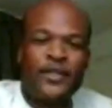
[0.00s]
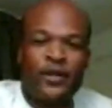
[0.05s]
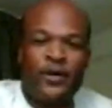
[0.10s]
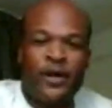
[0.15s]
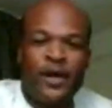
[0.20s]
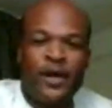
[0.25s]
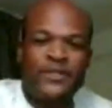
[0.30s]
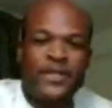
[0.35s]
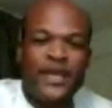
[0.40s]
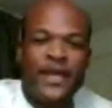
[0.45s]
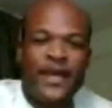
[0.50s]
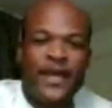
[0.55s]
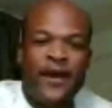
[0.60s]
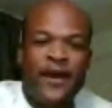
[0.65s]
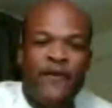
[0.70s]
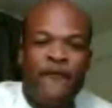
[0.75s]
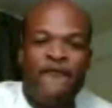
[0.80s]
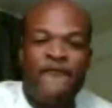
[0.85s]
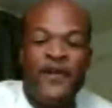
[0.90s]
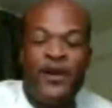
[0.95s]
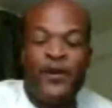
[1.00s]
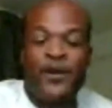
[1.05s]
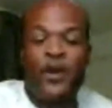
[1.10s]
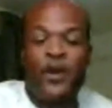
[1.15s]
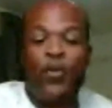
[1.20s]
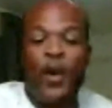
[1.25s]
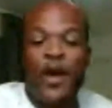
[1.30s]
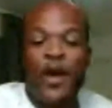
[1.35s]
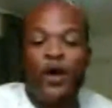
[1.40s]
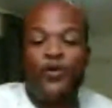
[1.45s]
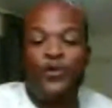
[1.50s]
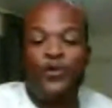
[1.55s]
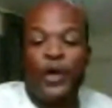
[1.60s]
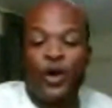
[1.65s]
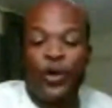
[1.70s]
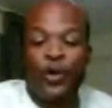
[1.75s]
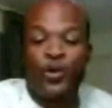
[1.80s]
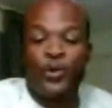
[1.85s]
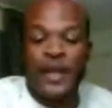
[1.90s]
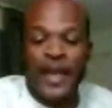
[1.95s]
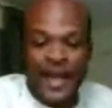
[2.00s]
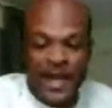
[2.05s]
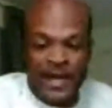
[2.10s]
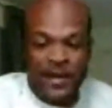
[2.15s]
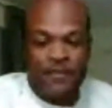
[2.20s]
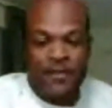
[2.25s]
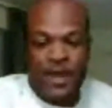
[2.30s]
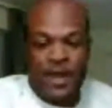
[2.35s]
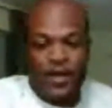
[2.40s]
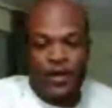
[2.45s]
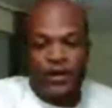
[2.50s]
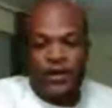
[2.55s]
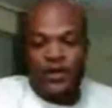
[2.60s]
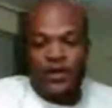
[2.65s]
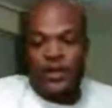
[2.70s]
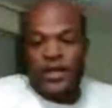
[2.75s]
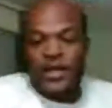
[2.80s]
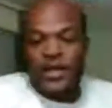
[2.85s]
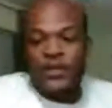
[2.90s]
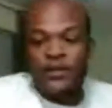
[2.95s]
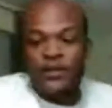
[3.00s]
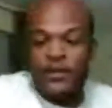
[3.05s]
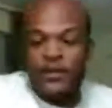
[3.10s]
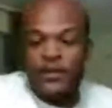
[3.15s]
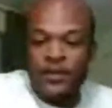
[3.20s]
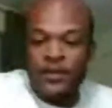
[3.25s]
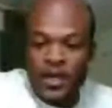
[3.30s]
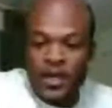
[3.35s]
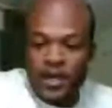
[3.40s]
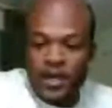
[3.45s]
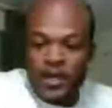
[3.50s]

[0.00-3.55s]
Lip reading: so I'm gonna say a very well-known animator in